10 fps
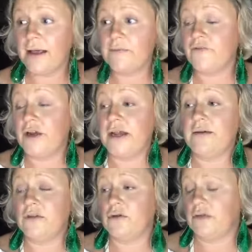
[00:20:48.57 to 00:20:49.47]
for any of
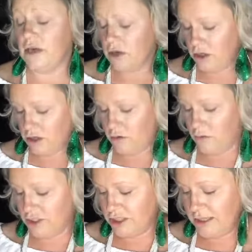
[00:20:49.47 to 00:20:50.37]
you that are
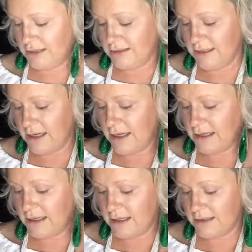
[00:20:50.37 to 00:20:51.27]
watching and listening,
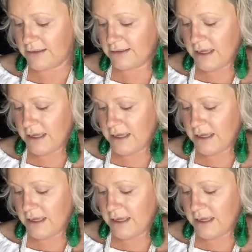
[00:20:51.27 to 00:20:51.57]
is,